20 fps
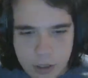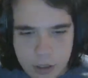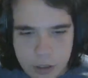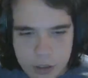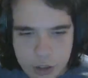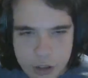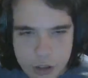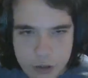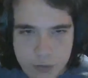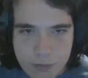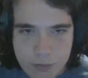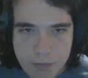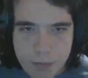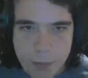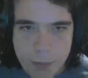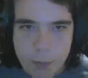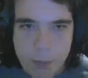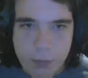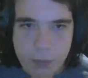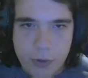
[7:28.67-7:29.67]
Just
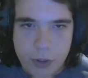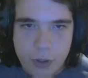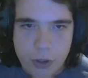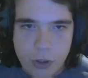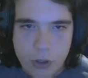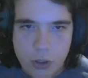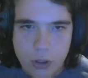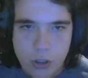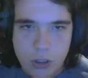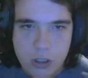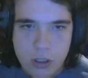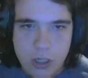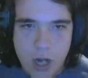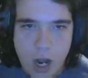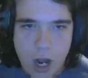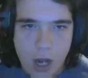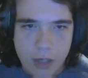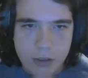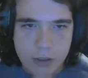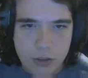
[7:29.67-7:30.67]
pure
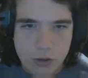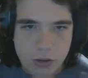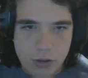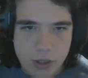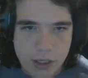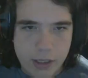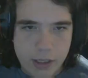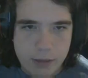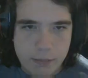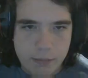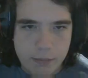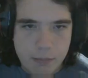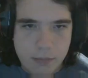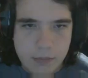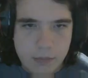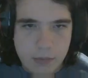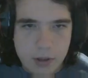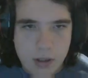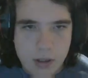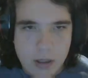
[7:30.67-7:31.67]
concrete.
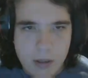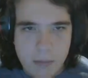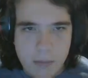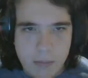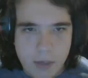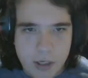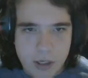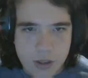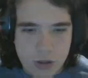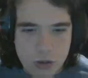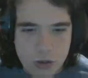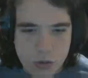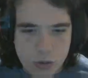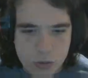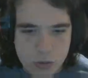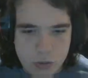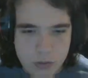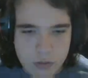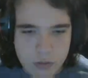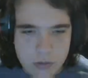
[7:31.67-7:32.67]
Might
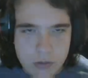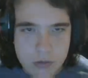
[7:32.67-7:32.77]
do